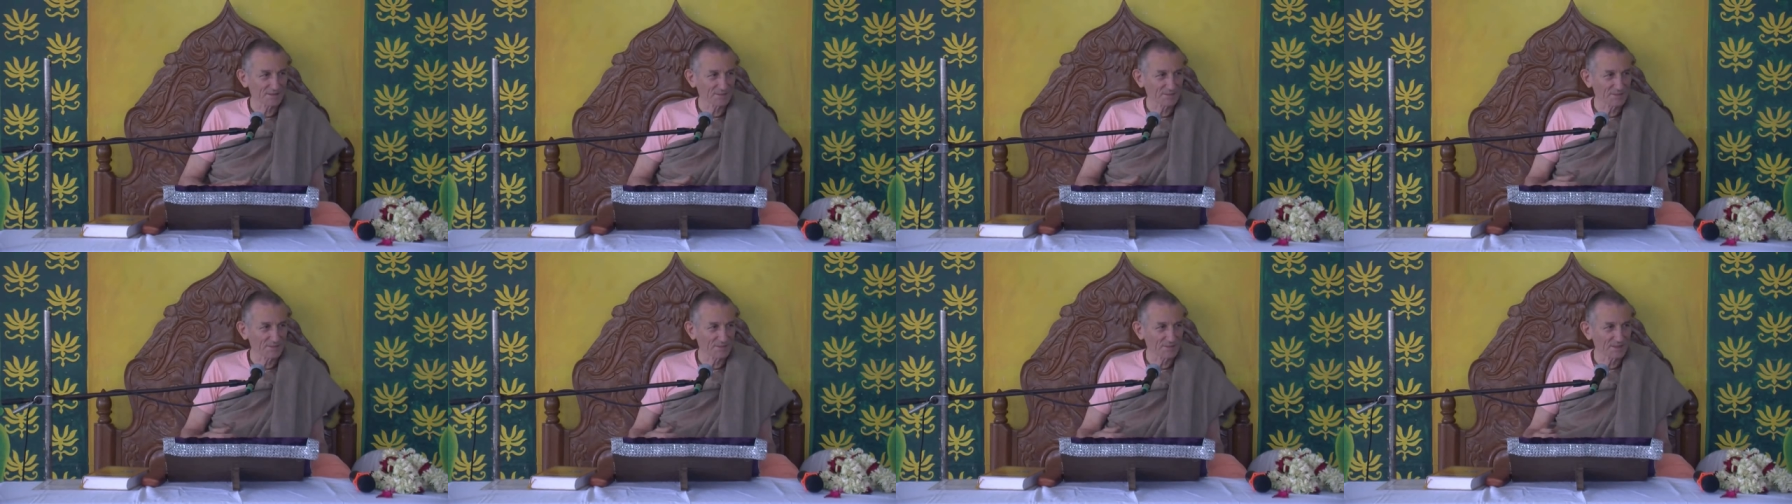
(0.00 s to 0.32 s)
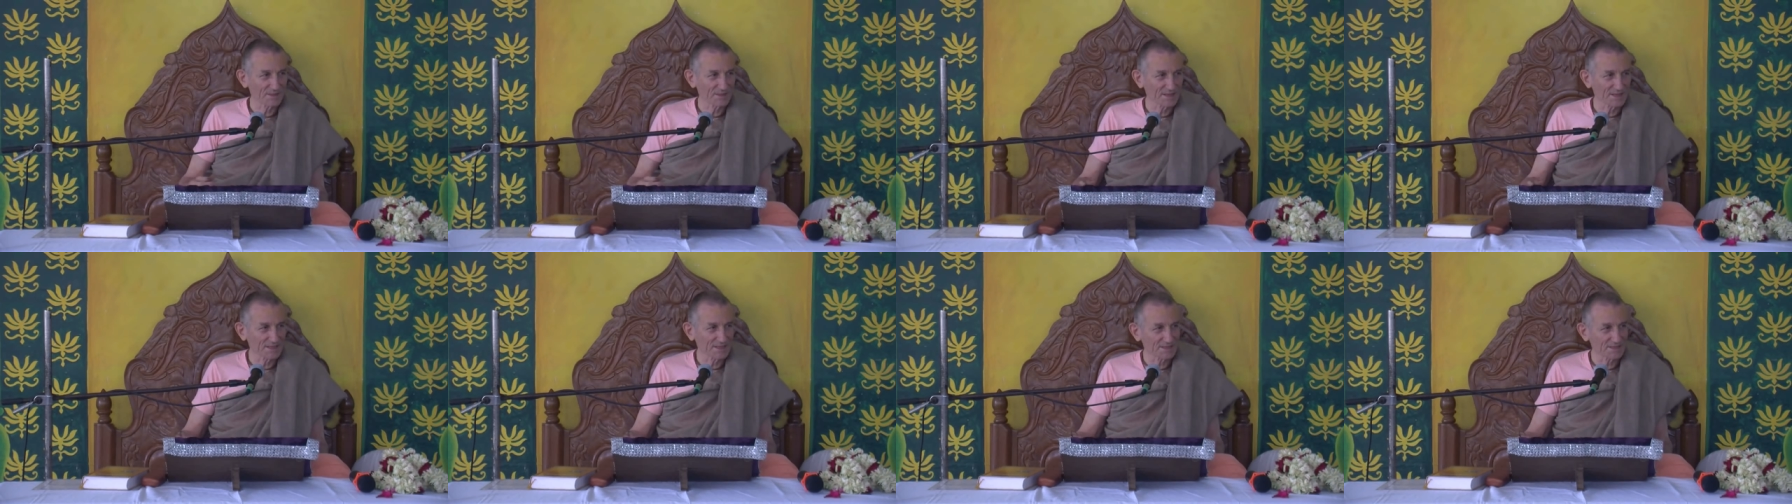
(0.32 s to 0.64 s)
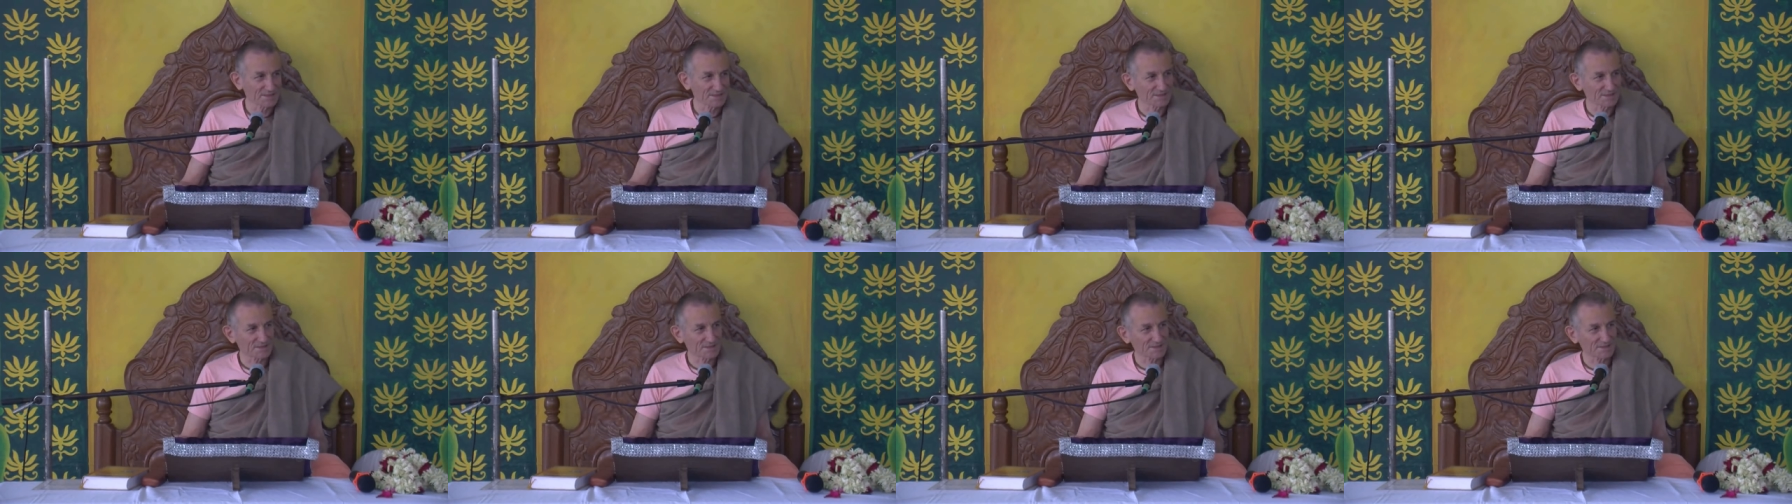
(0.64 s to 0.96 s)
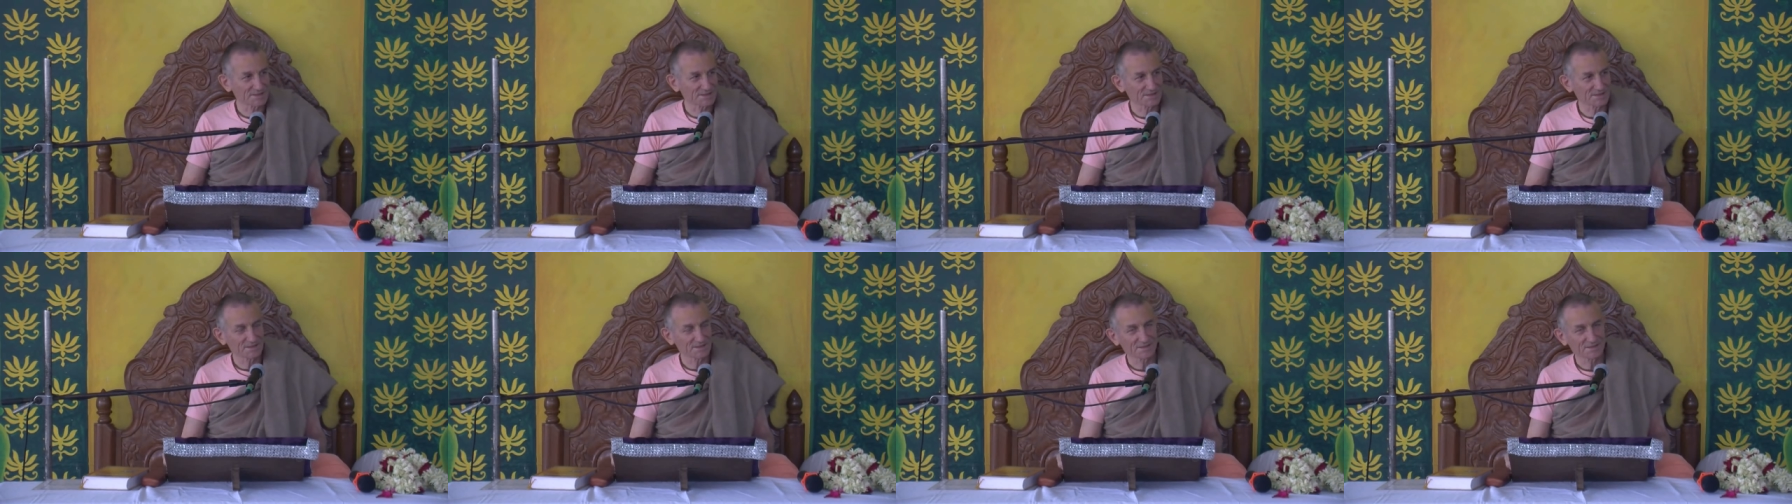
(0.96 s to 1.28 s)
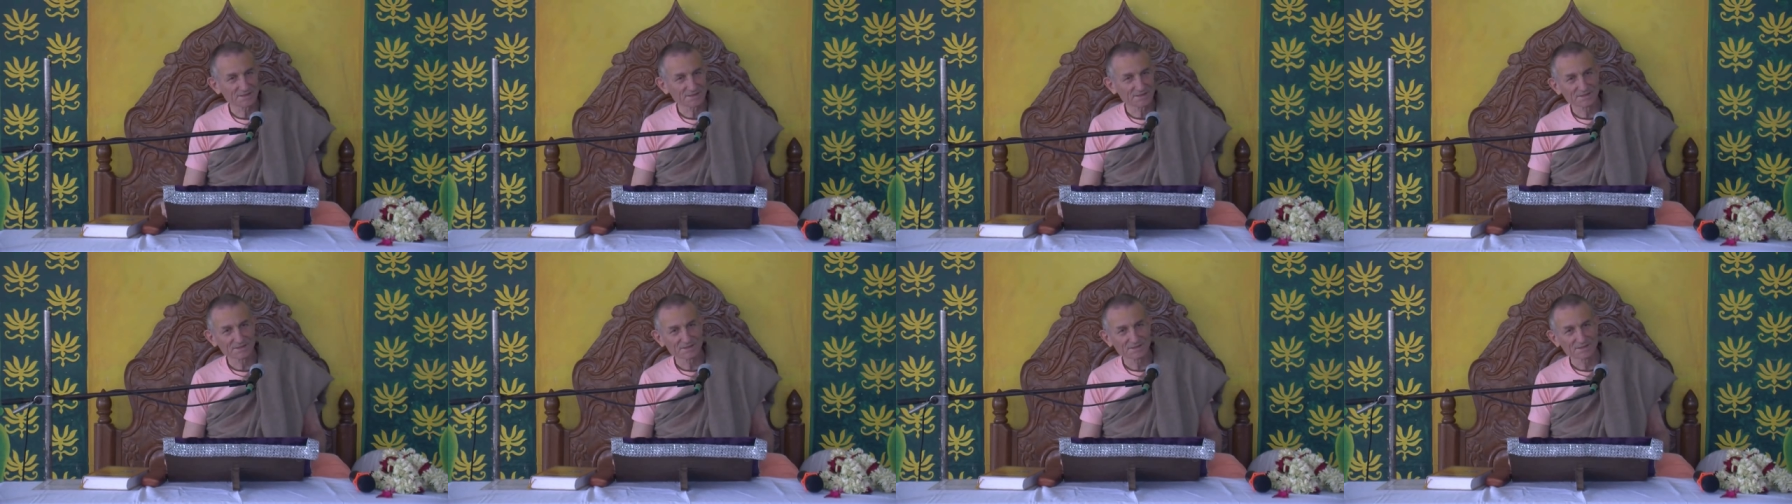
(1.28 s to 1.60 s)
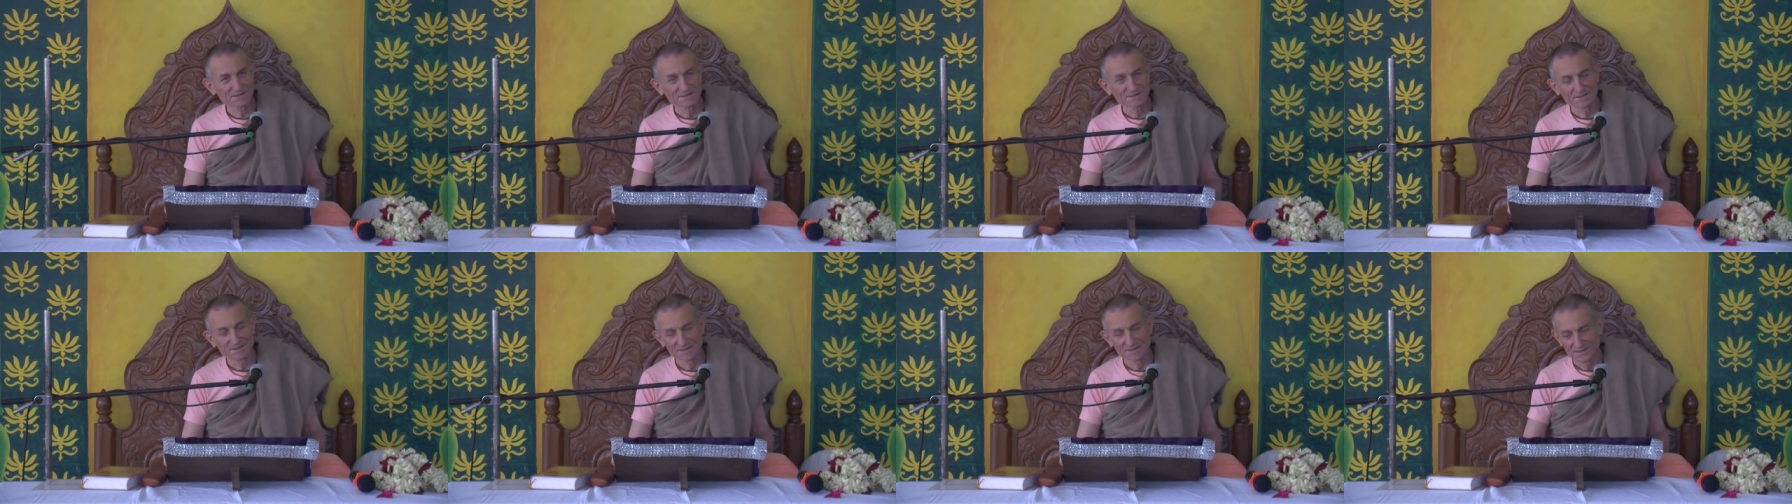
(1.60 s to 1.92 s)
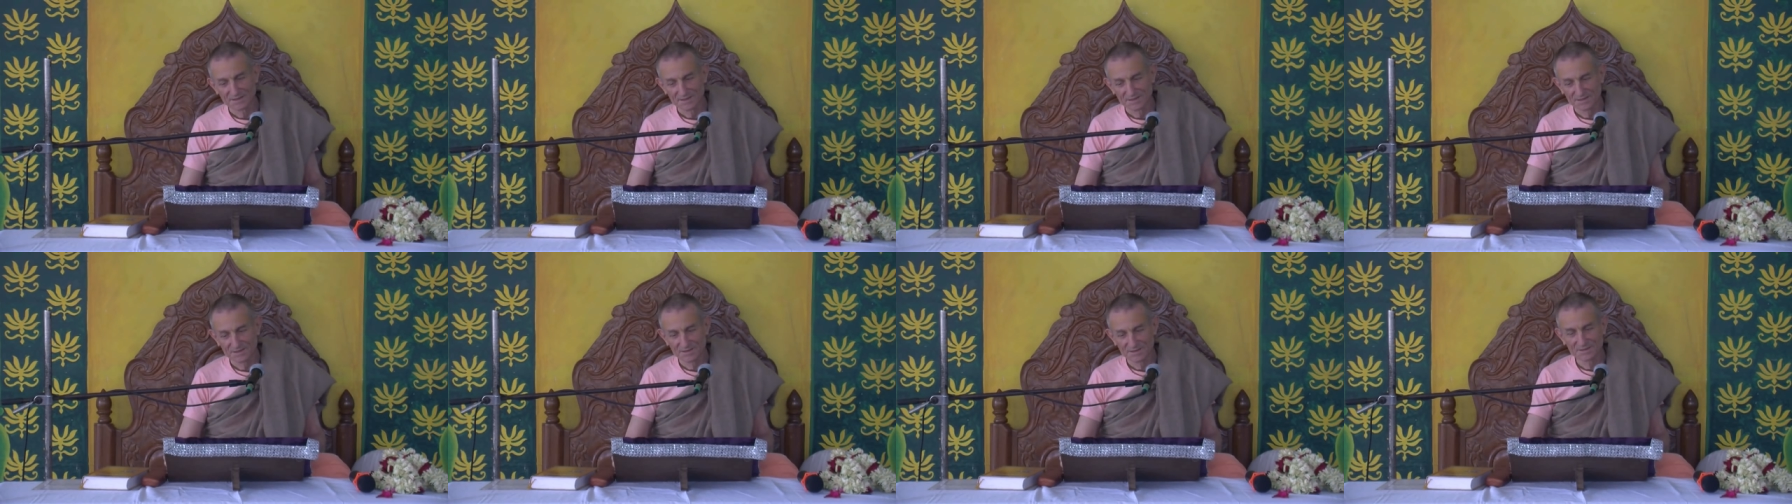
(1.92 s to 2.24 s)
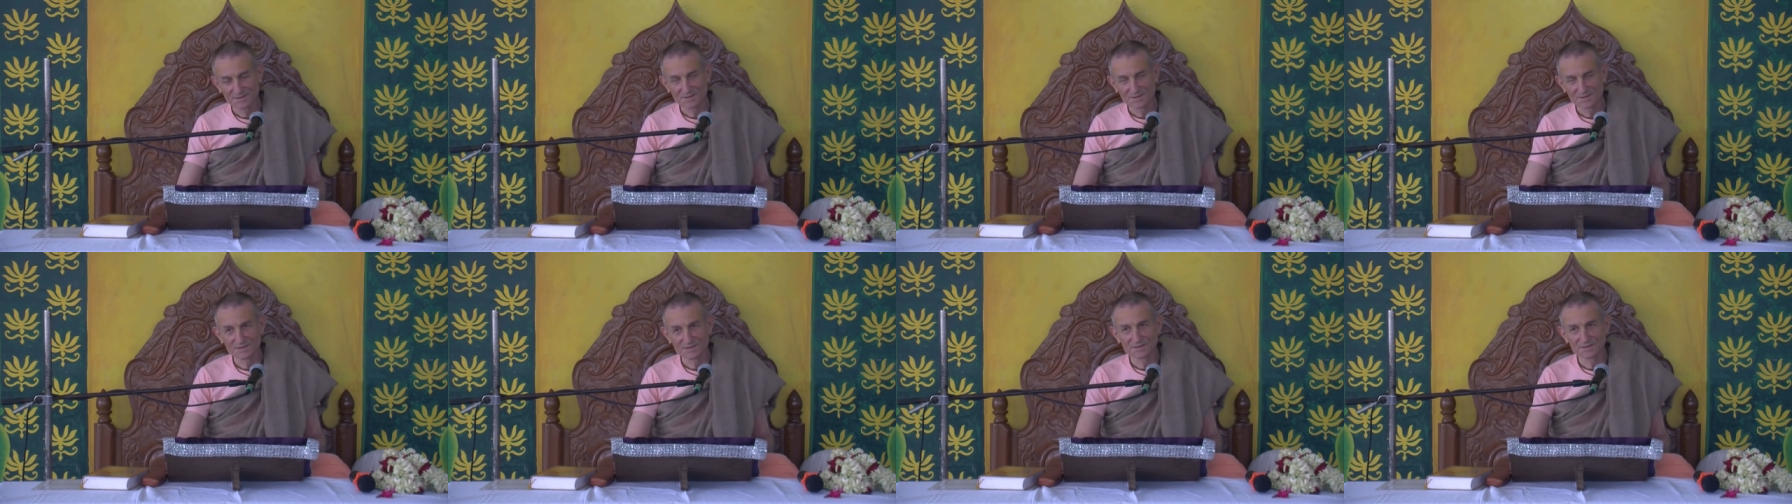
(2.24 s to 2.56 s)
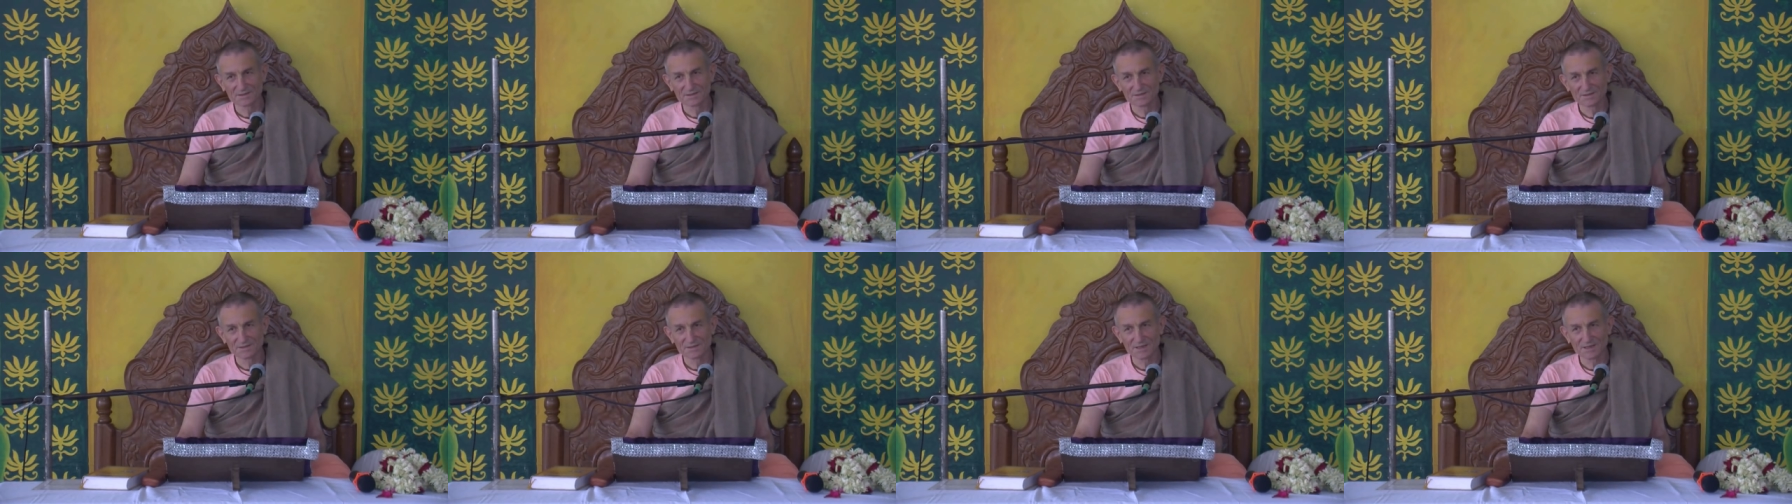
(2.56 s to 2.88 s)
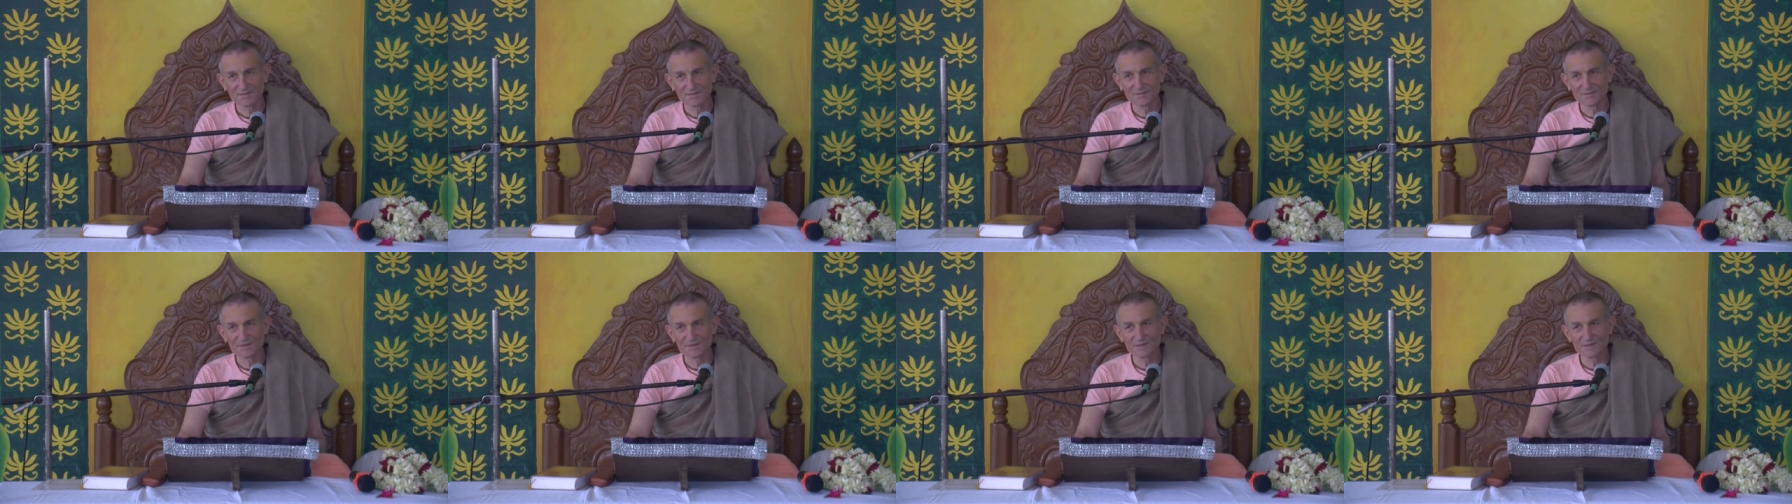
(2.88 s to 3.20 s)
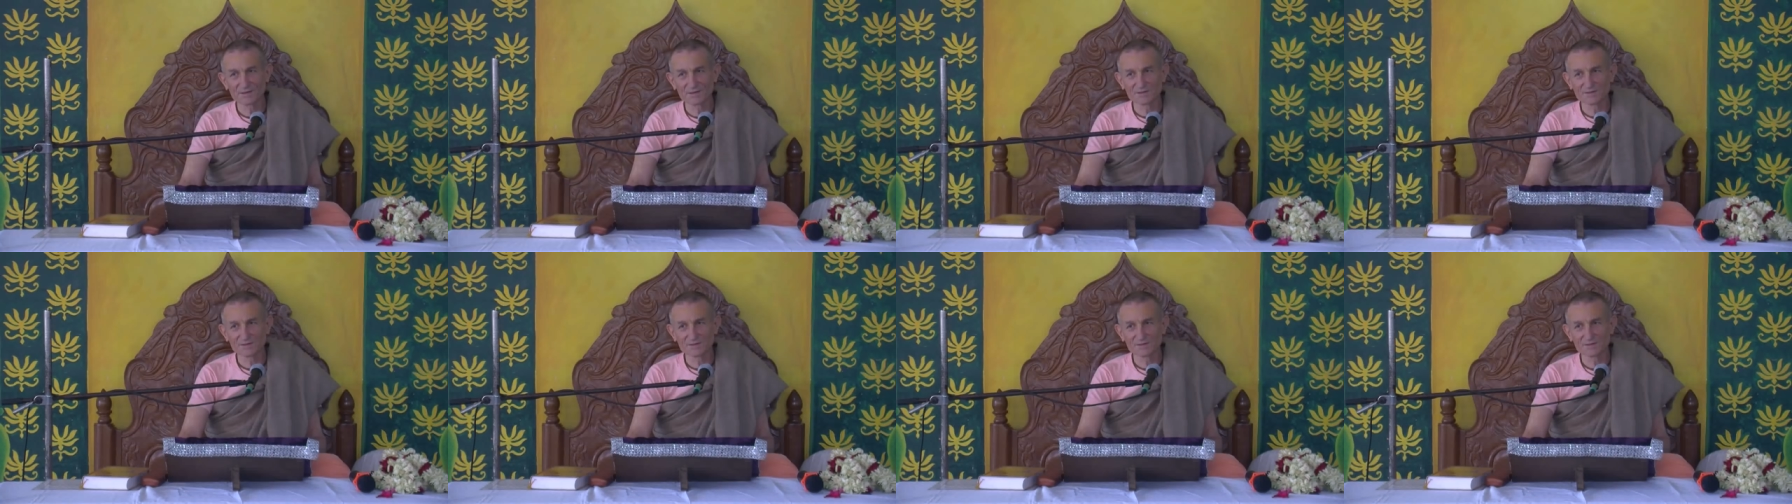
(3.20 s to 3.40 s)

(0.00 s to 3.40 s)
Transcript: maybe 1970